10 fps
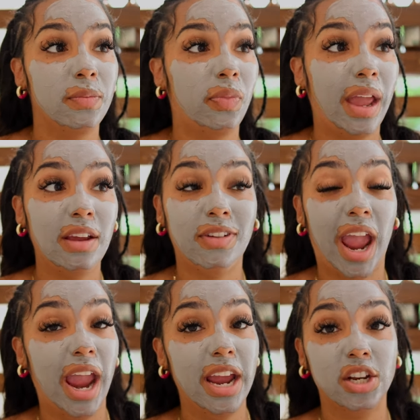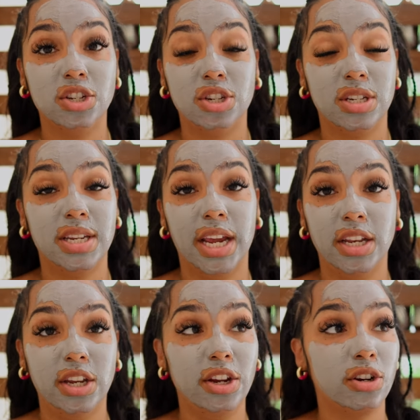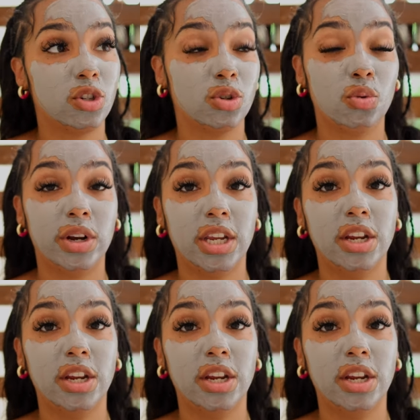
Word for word: they've aged 10 years or 20